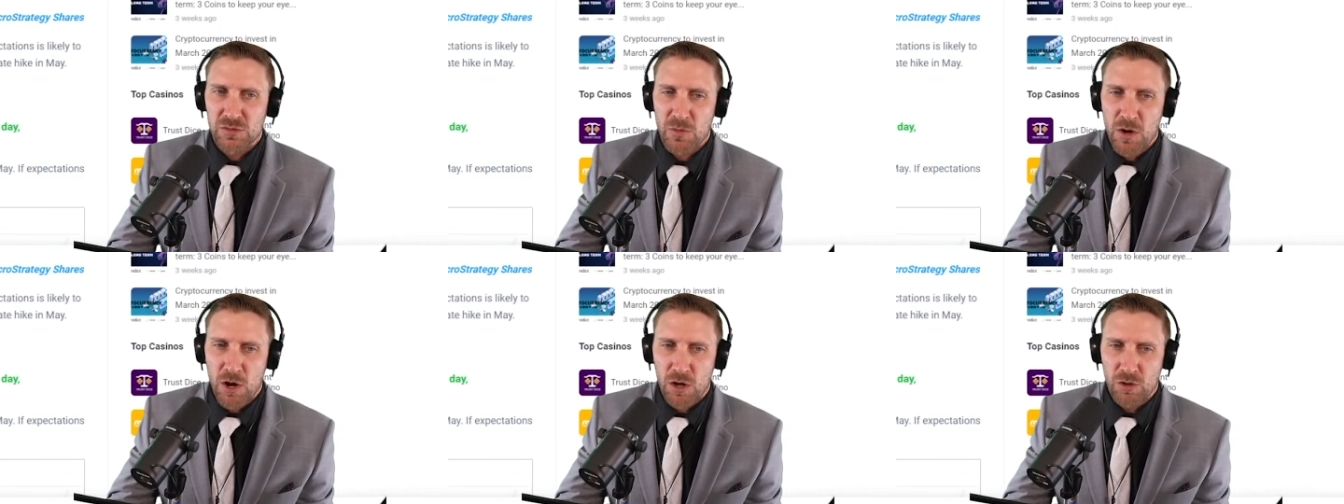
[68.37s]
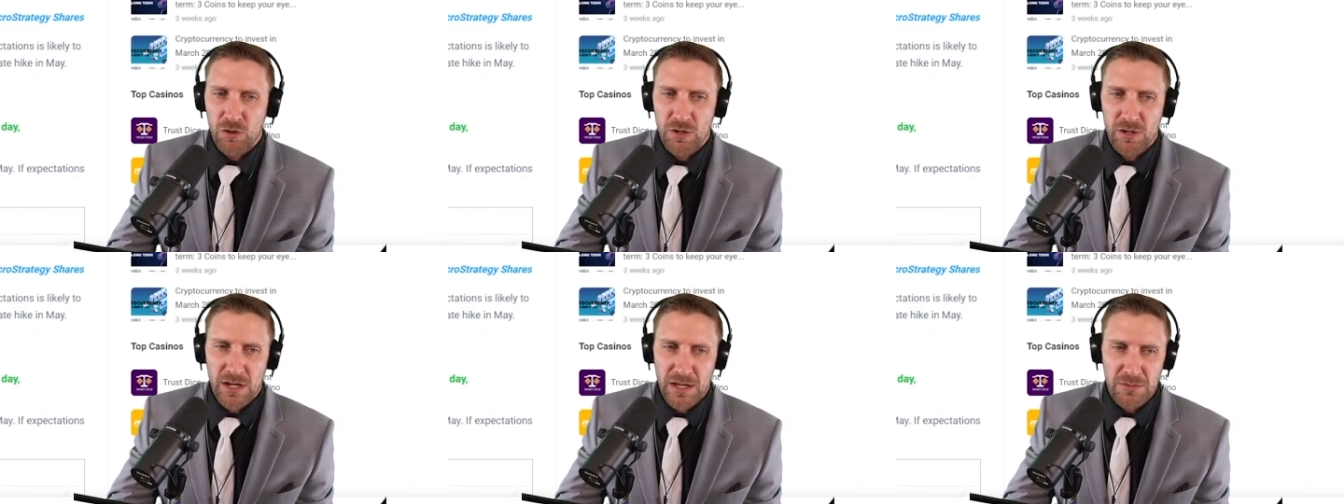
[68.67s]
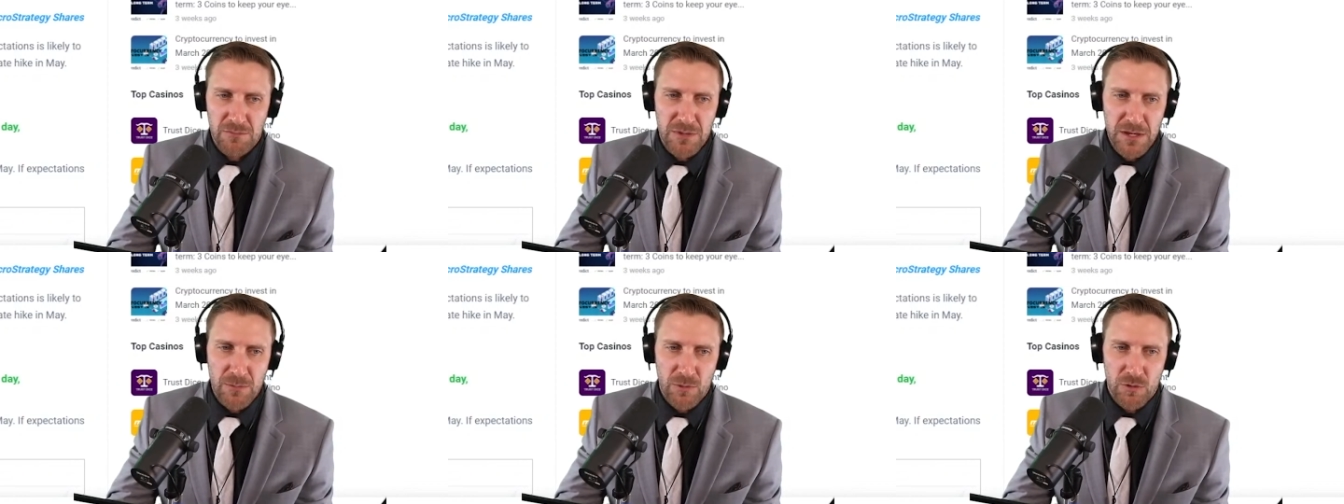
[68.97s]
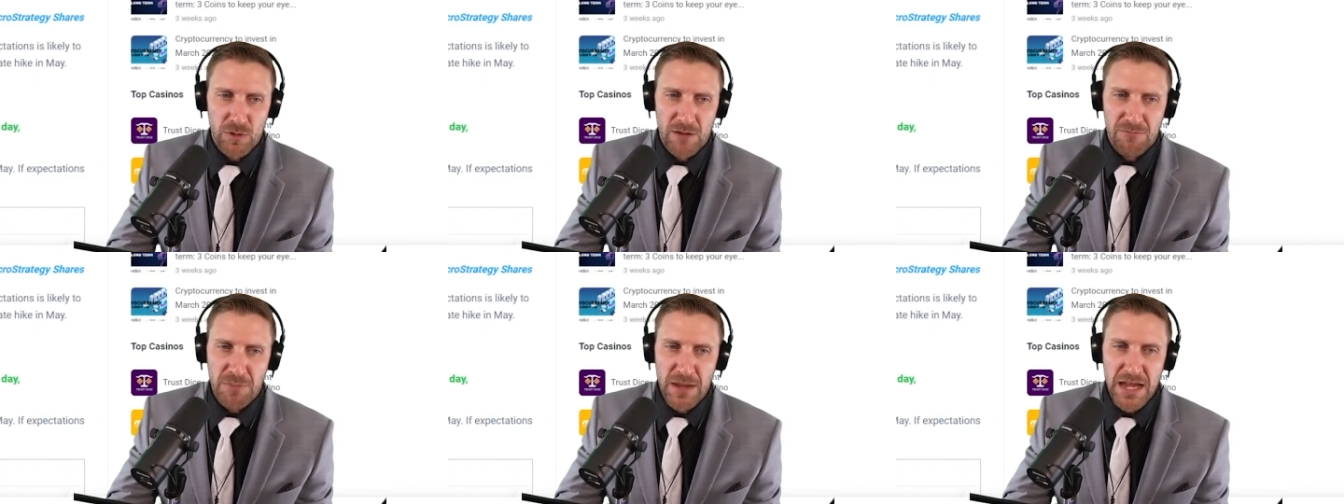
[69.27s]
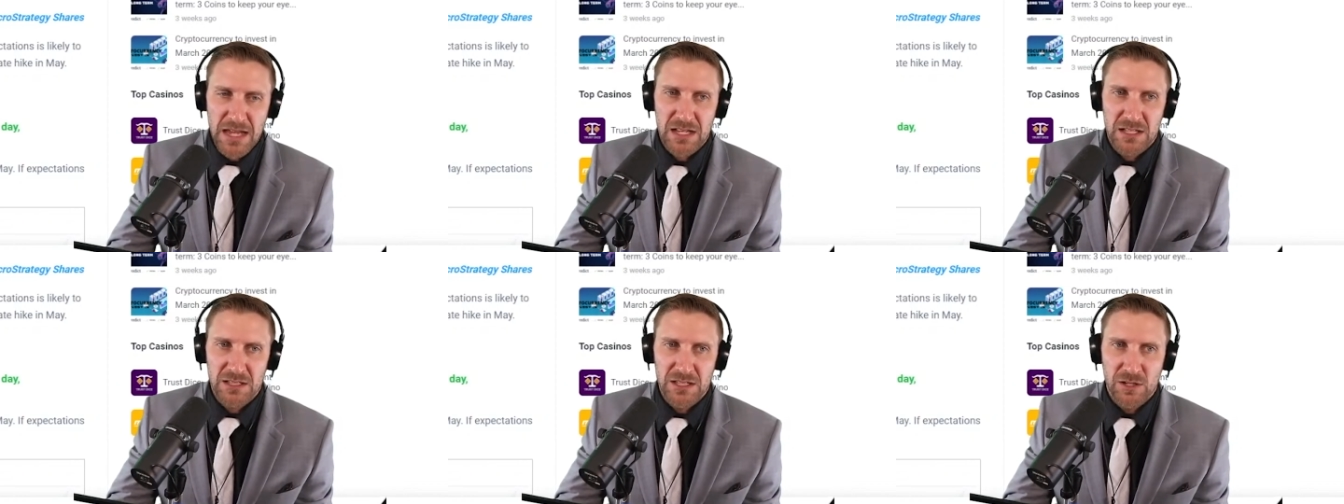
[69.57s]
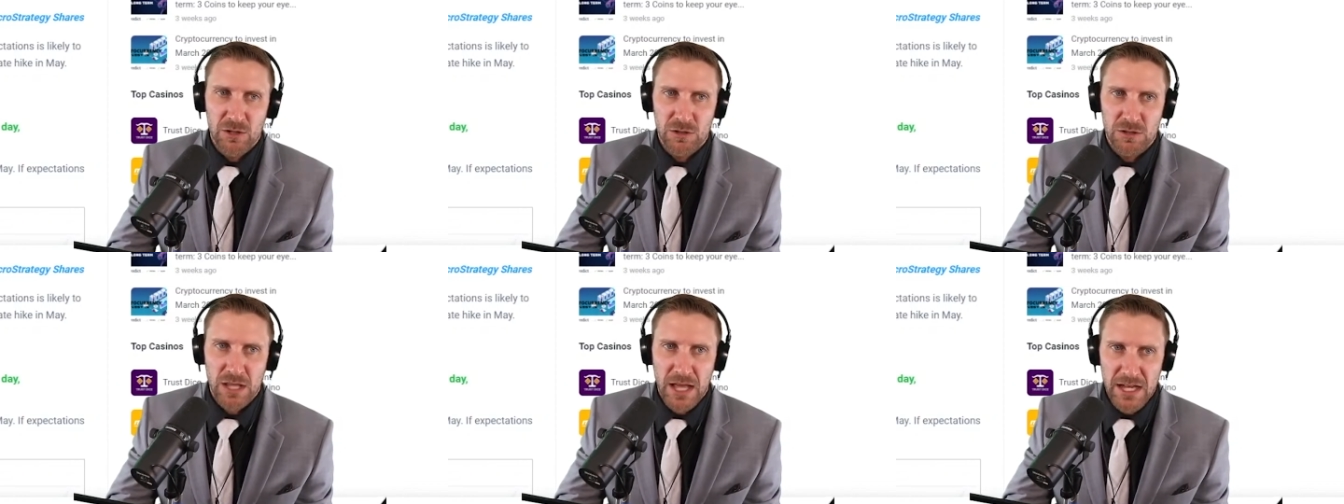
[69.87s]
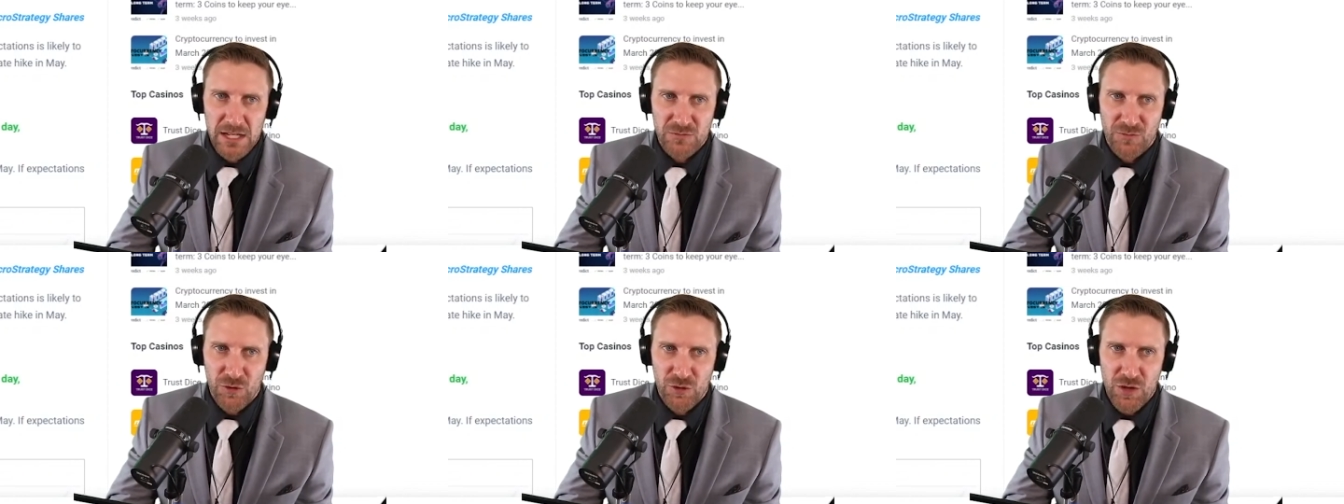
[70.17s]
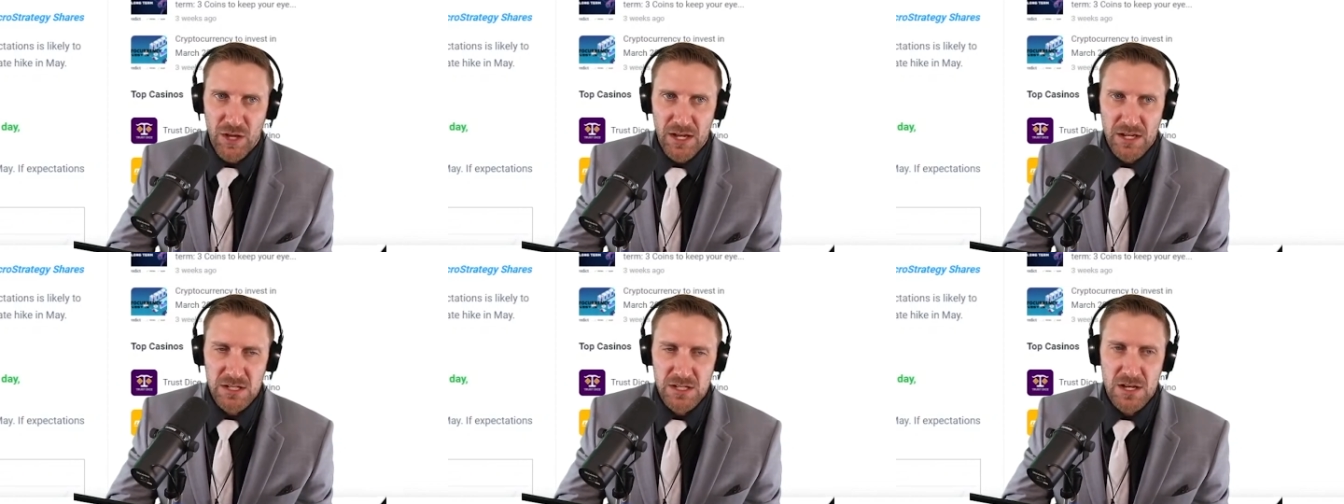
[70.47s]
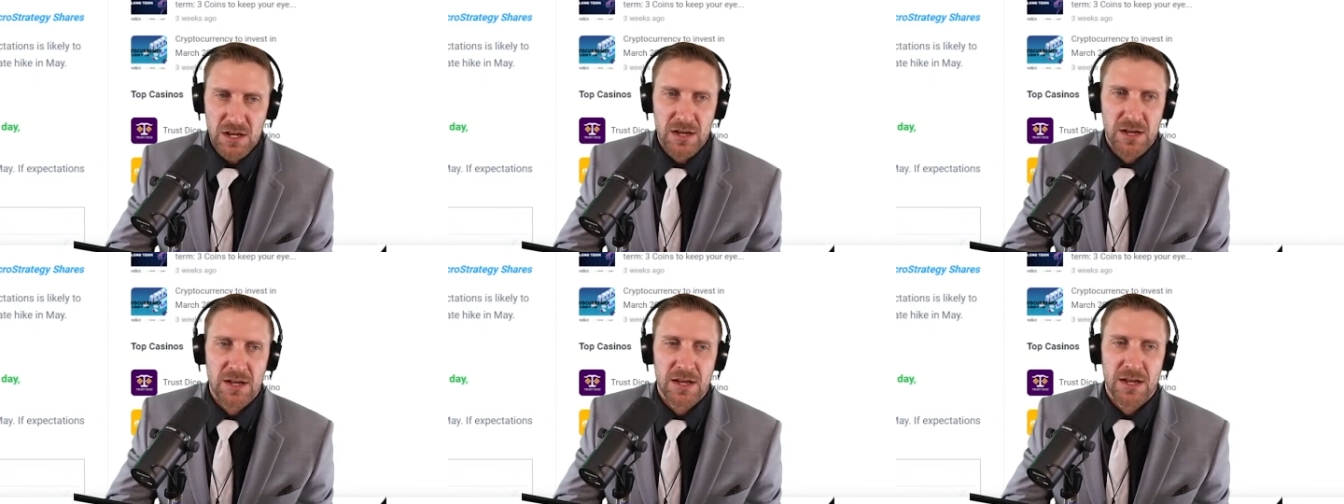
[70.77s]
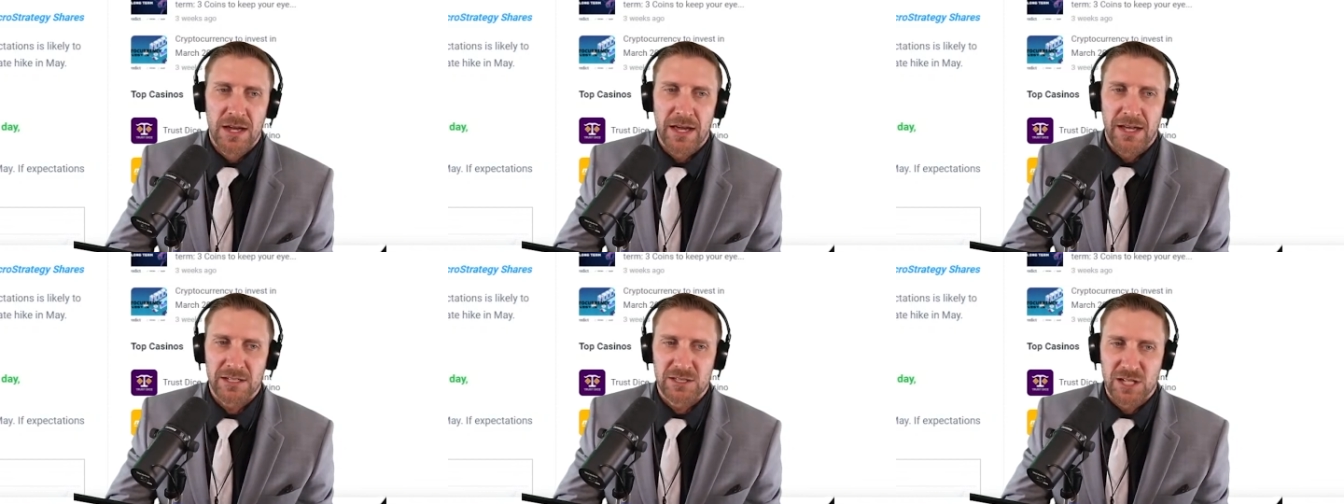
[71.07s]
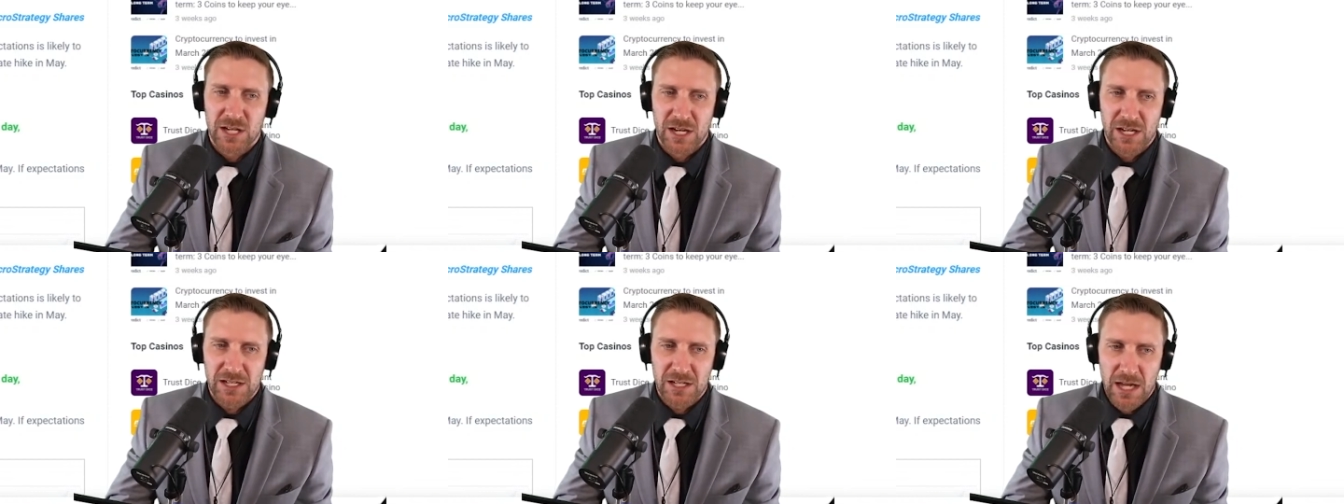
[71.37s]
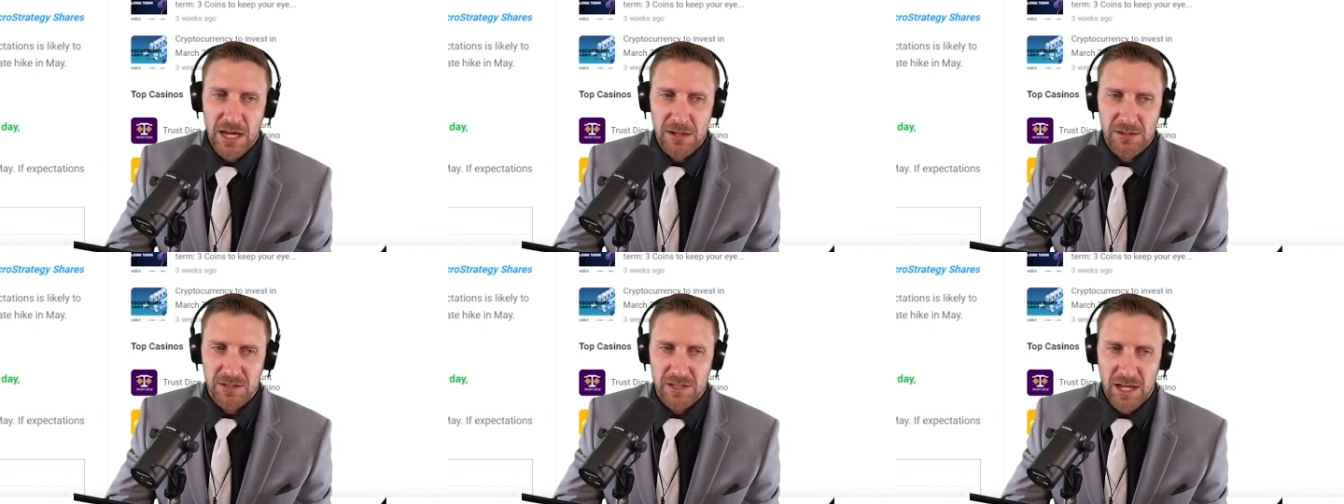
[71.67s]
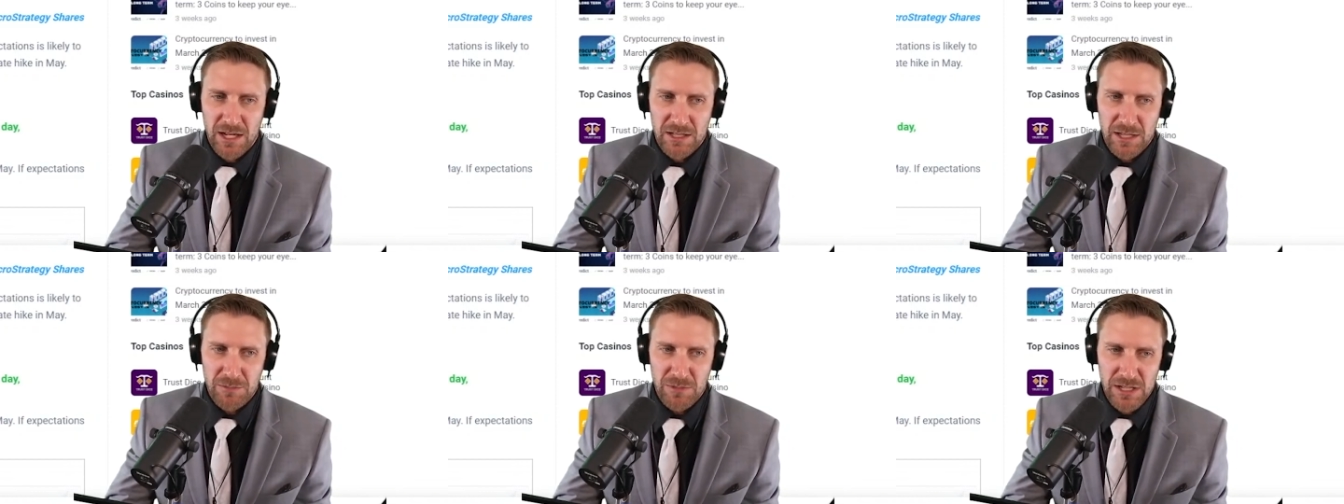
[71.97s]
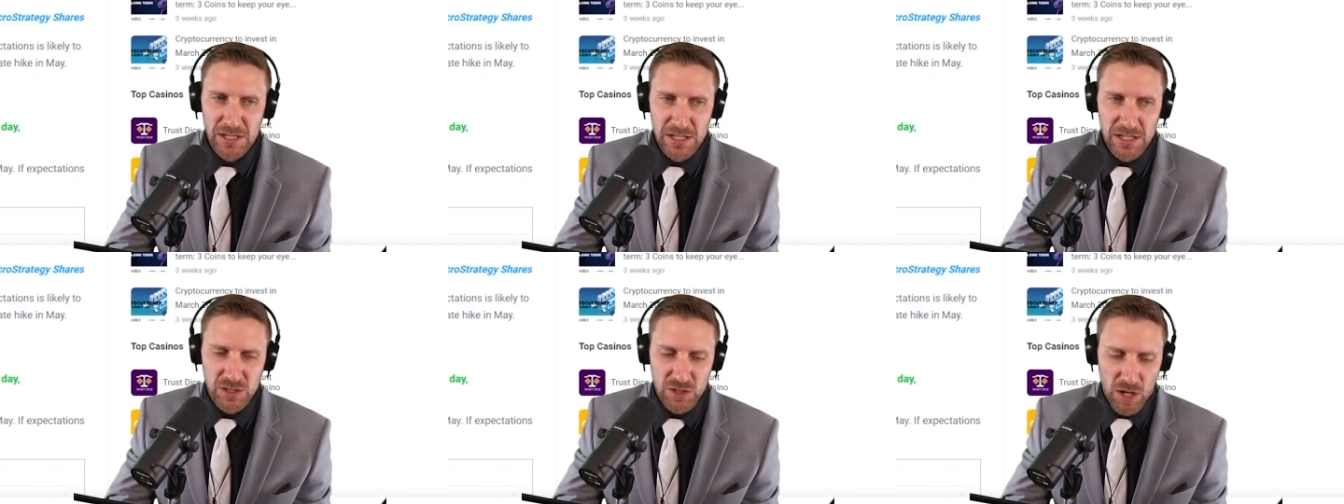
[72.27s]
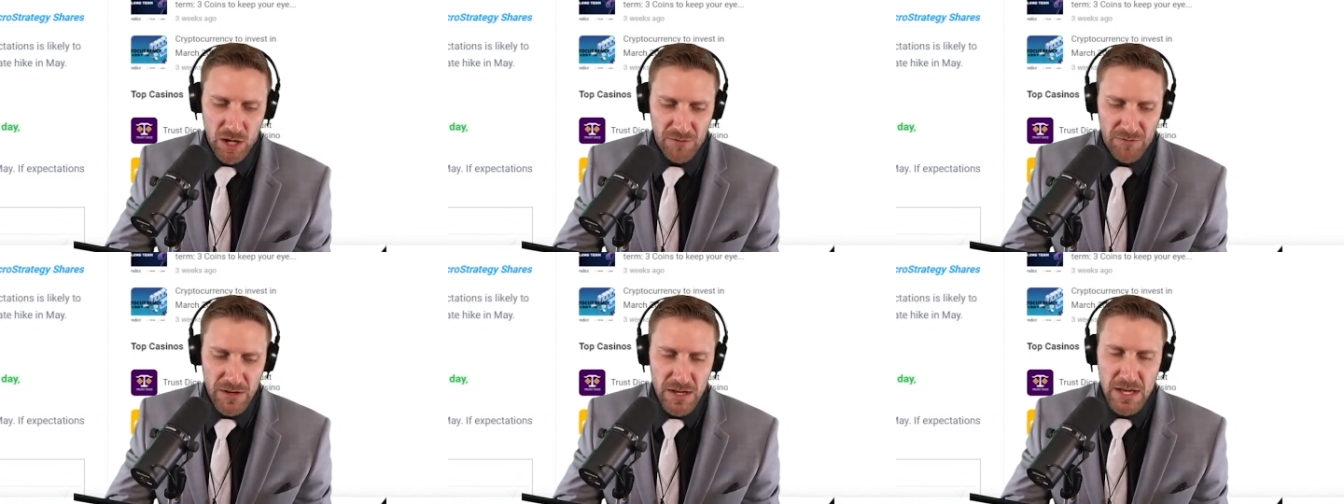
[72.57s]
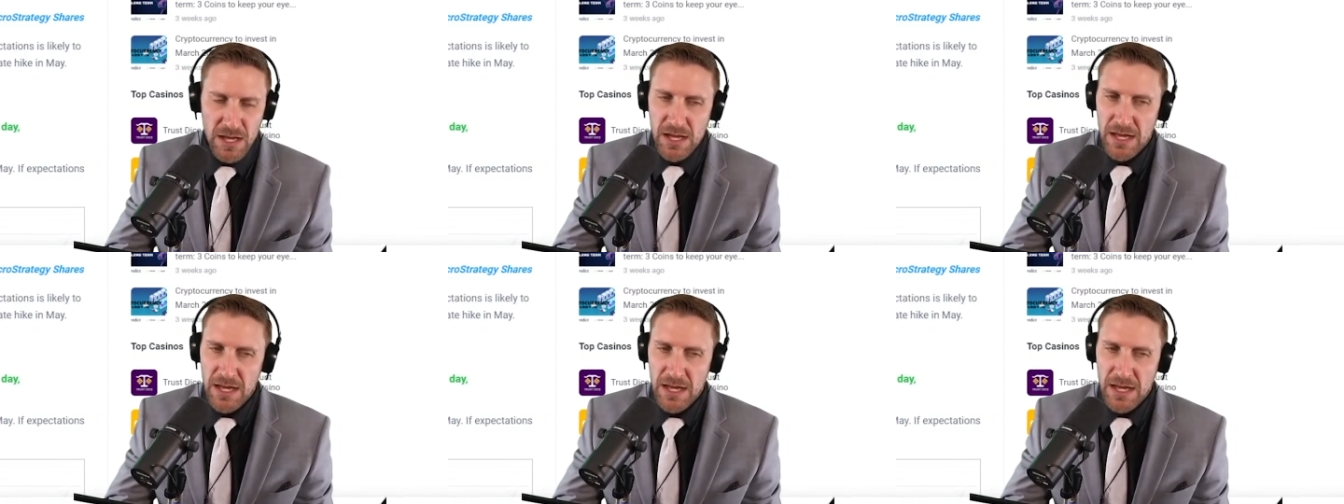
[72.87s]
smaller and people have paid a little less for things, it's going to take them to ease off.